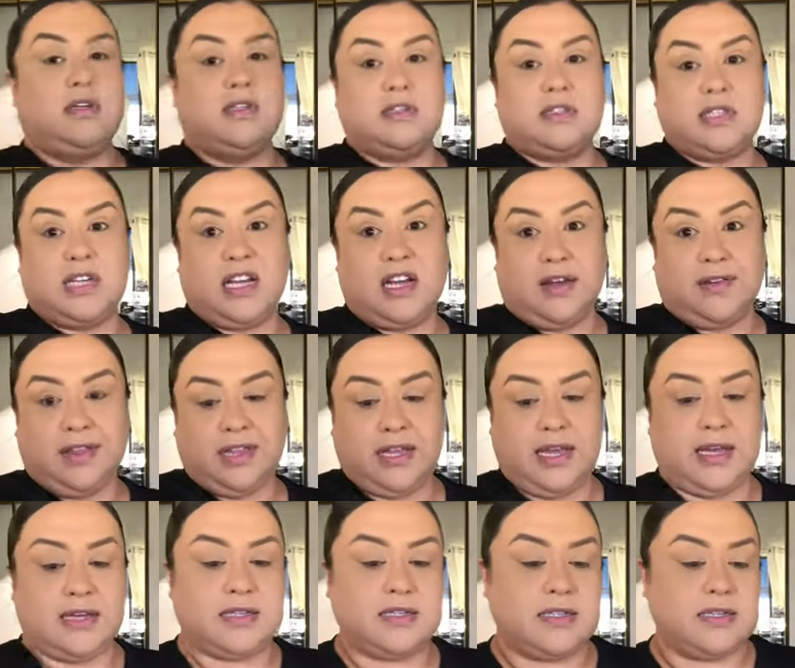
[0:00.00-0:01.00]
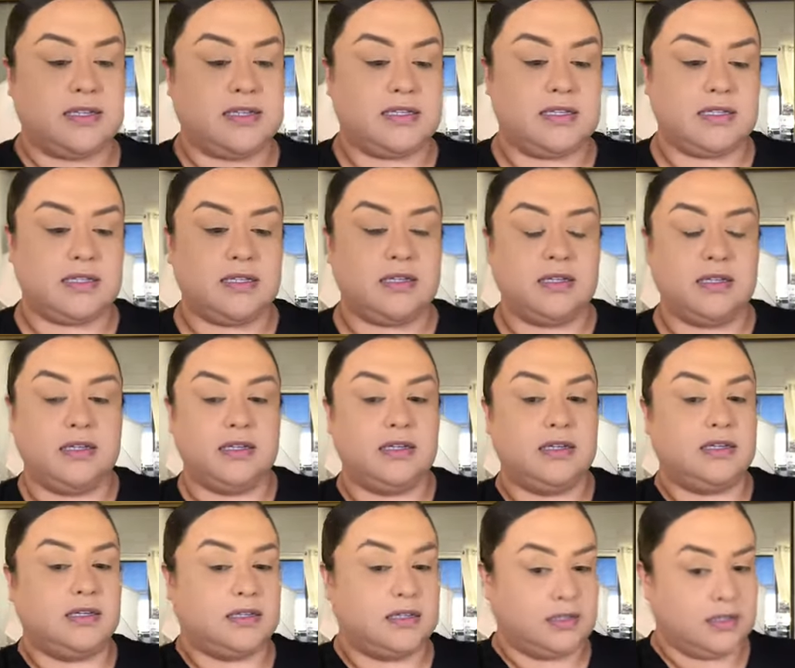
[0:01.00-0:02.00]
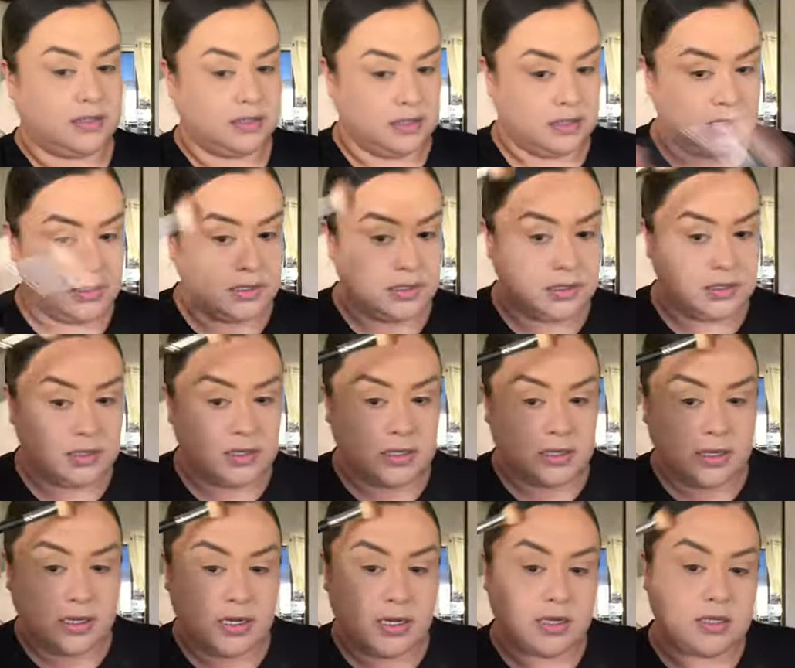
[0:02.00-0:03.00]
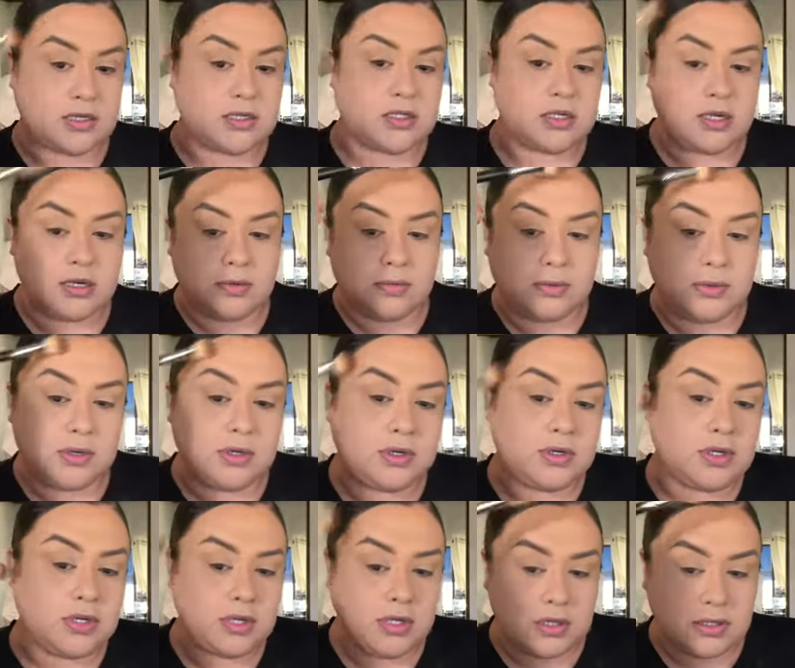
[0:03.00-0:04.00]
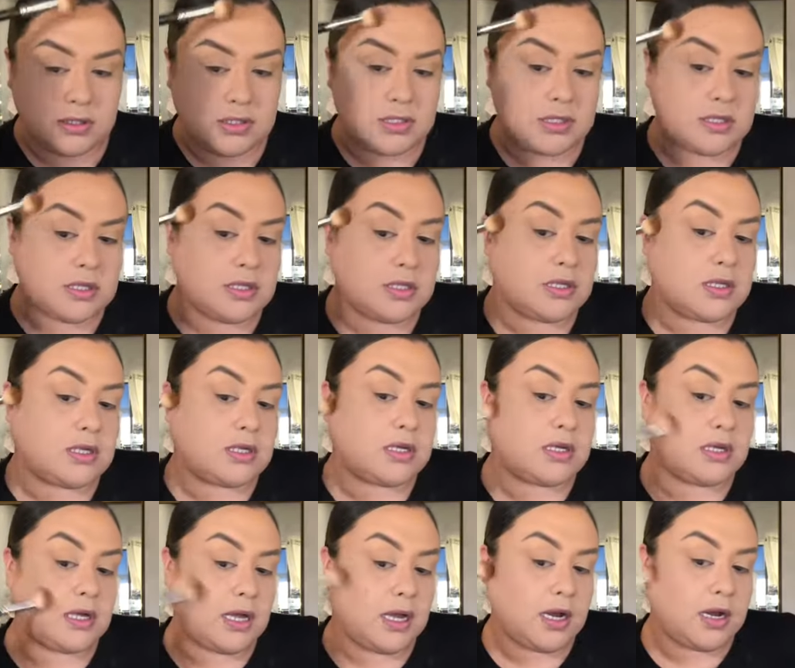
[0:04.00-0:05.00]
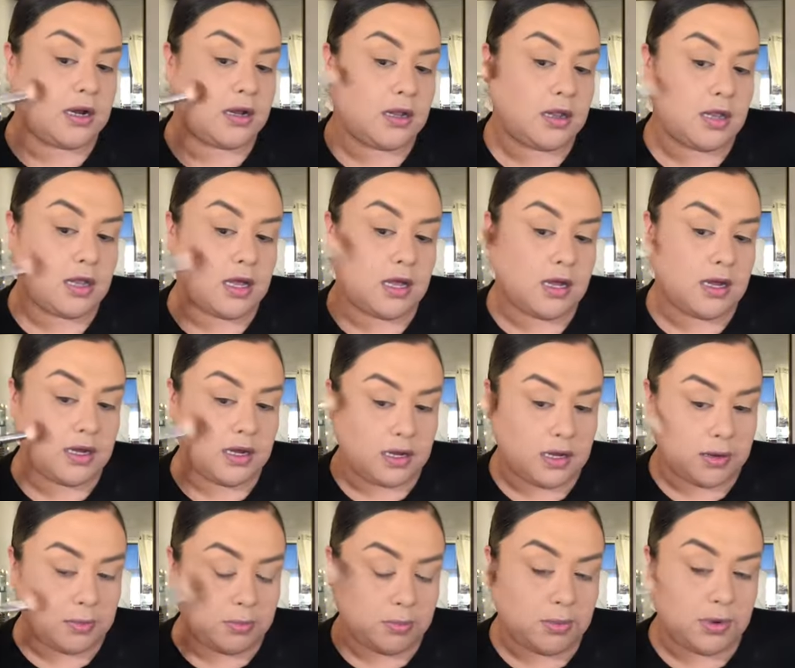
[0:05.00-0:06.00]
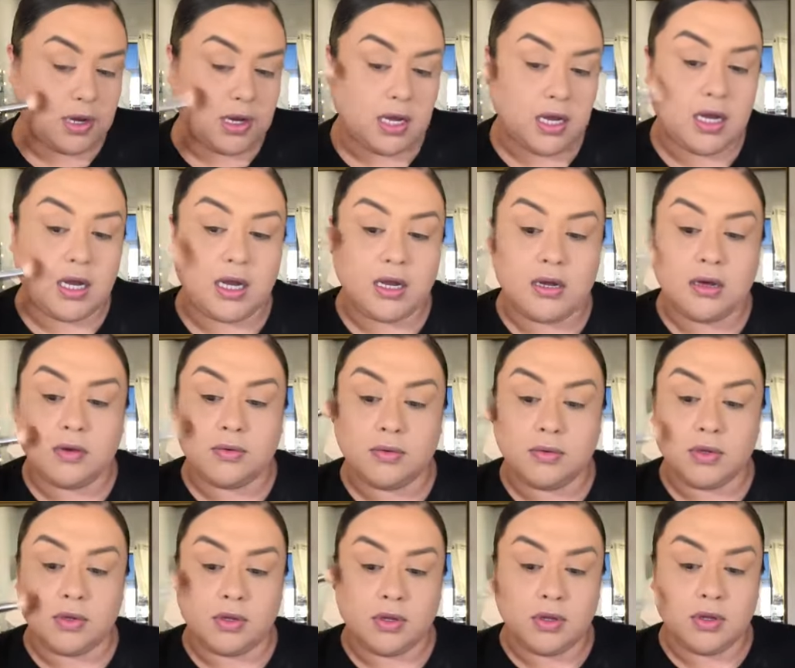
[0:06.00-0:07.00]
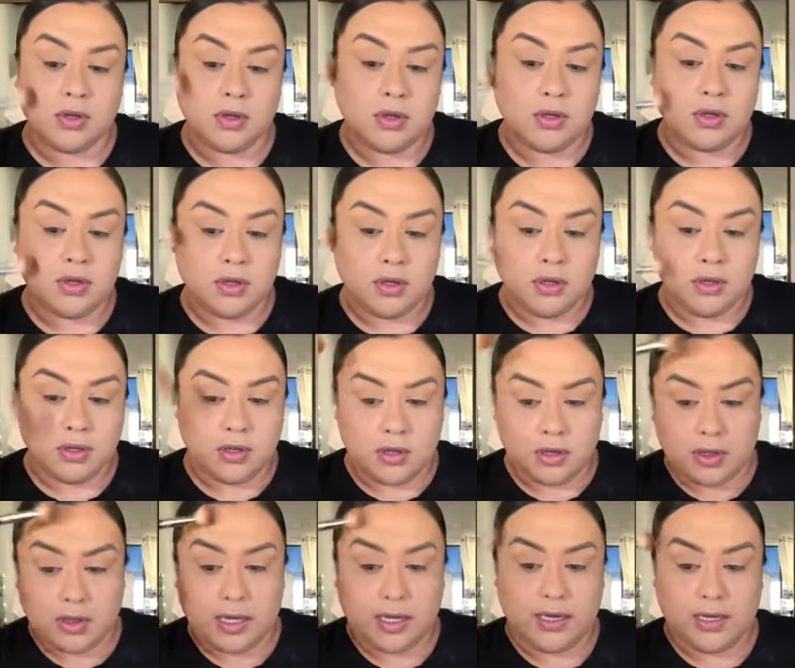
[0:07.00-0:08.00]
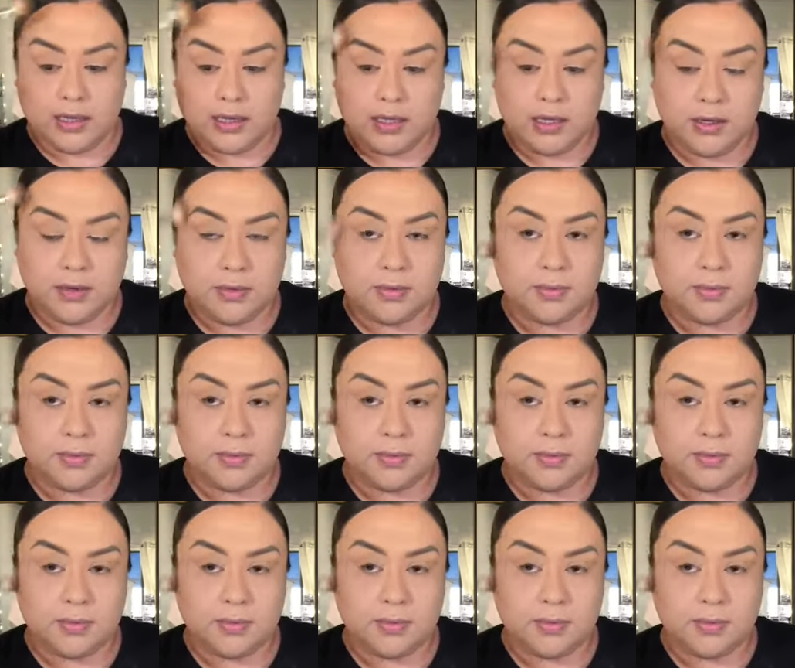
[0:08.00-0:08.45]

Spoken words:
take off the excess, and I'll start real close to the hairline and then bring it in lightly.